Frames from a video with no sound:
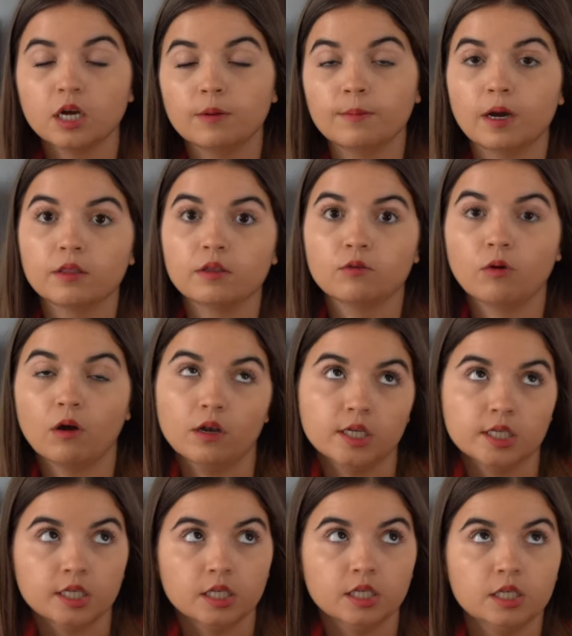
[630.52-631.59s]
about the
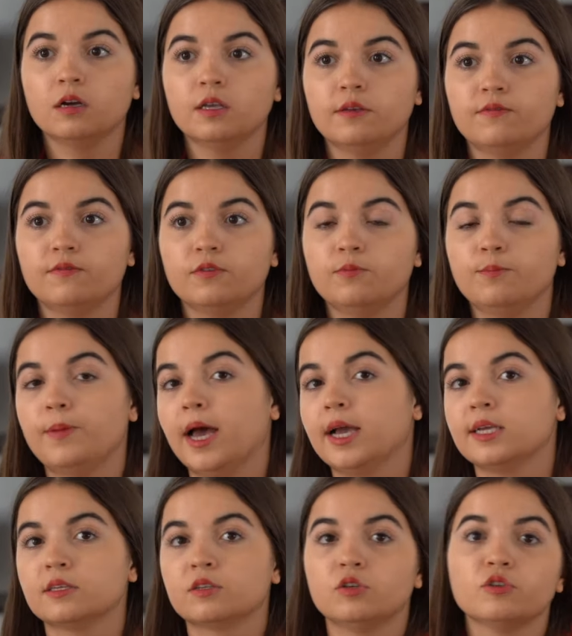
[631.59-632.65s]
quality, if the
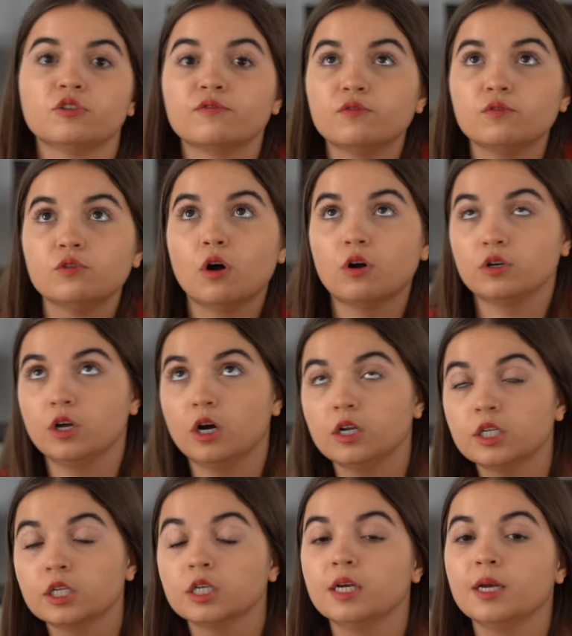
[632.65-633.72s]
bag is useful or
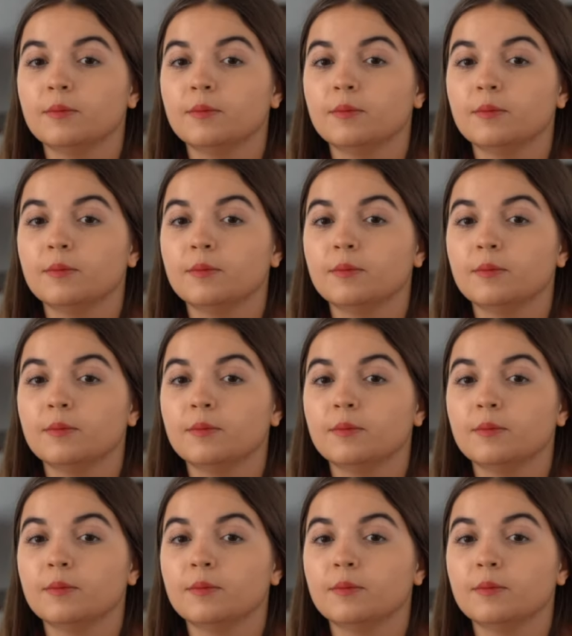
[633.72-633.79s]
not.